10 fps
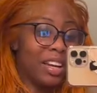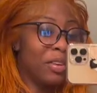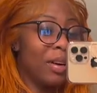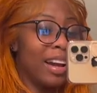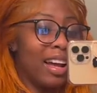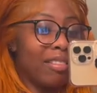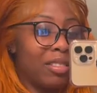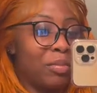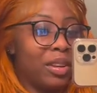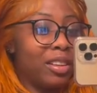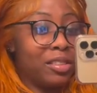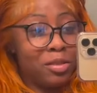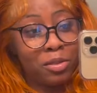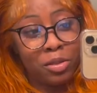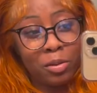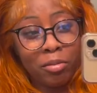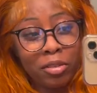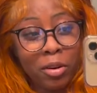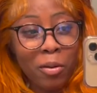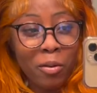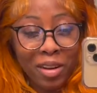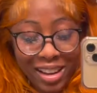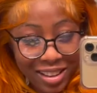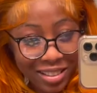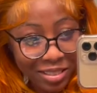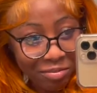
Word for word: know i haven't been on youtube for a while